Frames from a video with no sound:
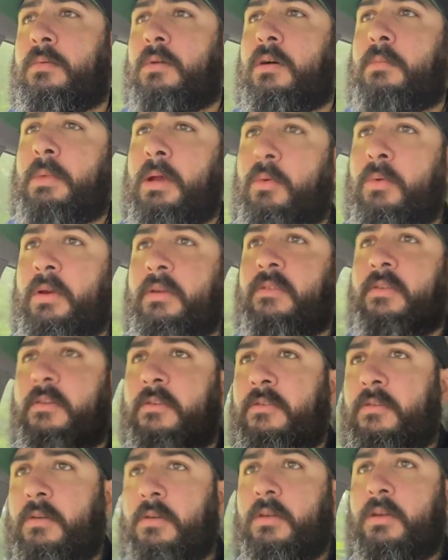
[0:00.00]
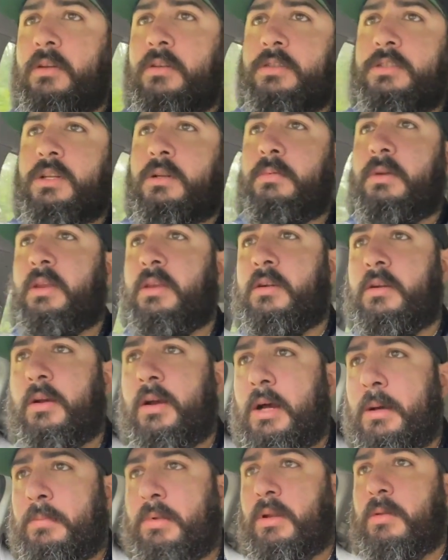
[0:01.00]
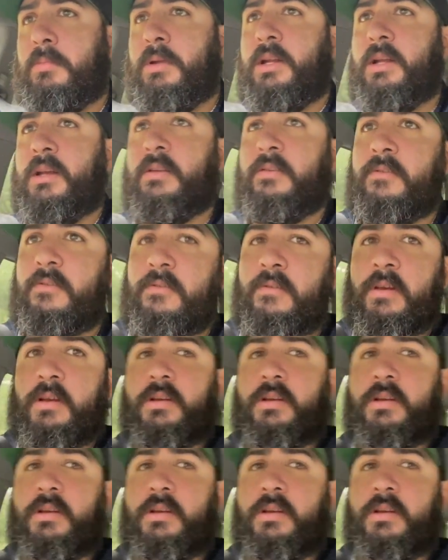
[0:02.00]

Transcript: on my way to the studio. Should be there in a couple of minutes.